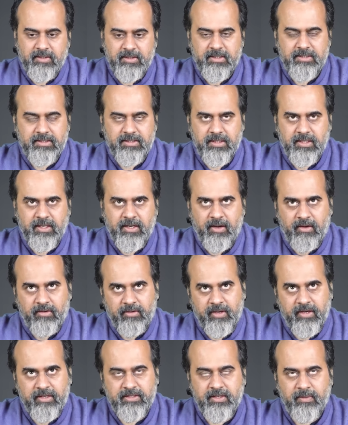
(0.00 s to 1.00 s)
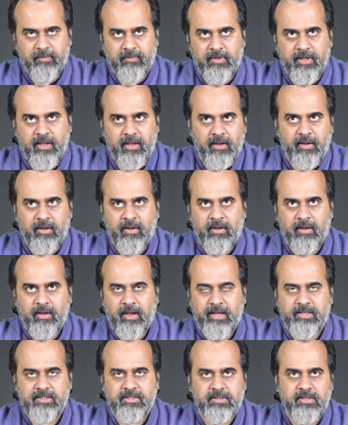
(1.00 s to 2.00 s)
Just say, now there is something
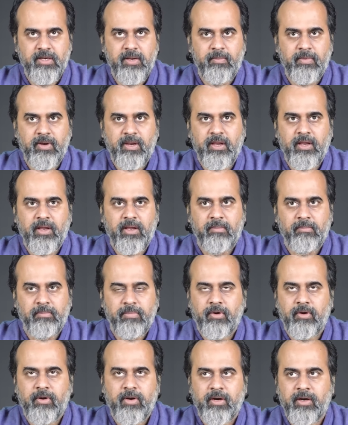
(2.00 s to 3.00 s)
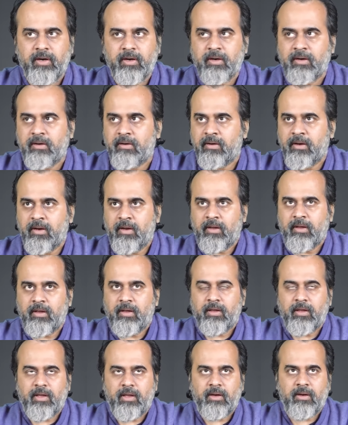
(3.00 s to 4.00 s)
extremely important
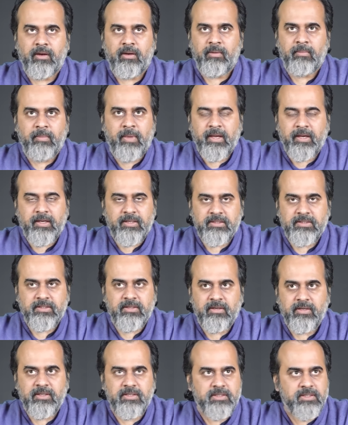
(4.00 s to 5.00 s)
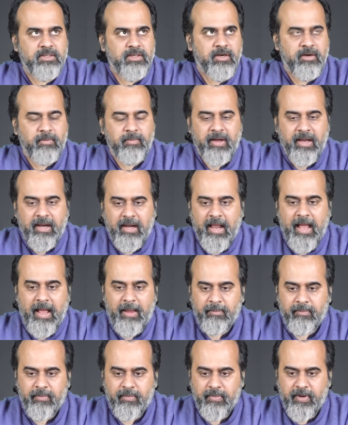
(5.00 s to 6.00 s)
in my consideration in my
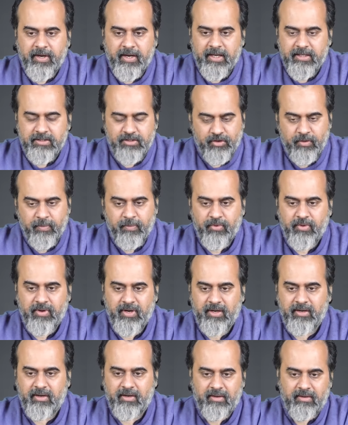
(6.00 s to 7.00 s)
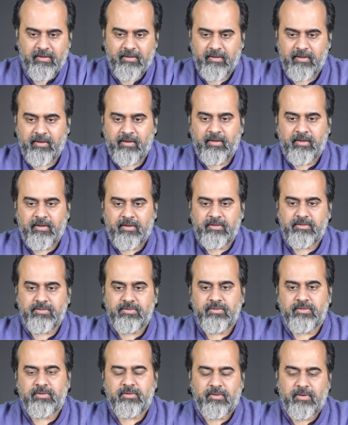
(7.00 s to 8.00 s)
lab it has to be protected
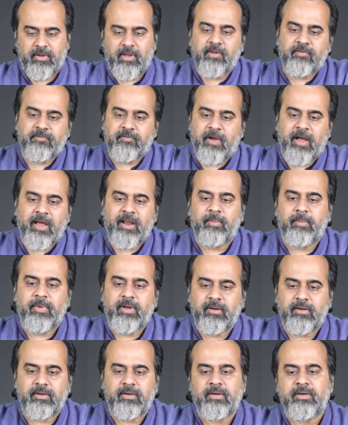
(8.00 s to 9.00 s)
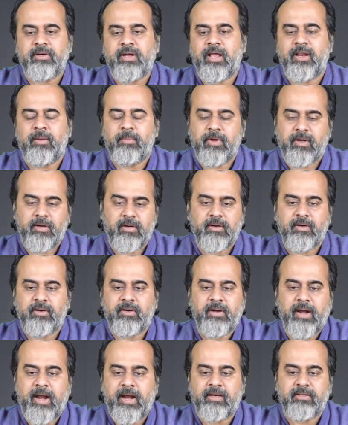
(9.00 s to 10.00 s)
so if i'll be hurt i'll be
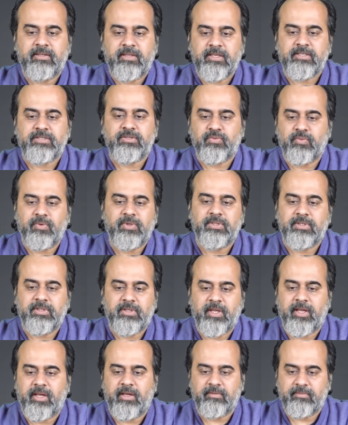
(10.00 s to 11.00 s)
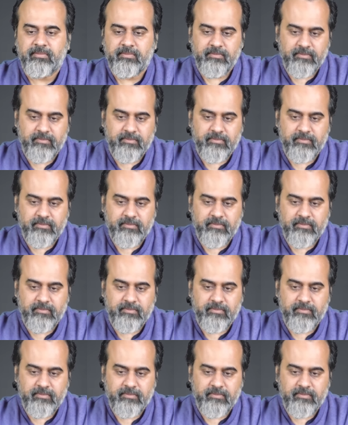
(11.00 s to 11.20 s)
hurt at this one thing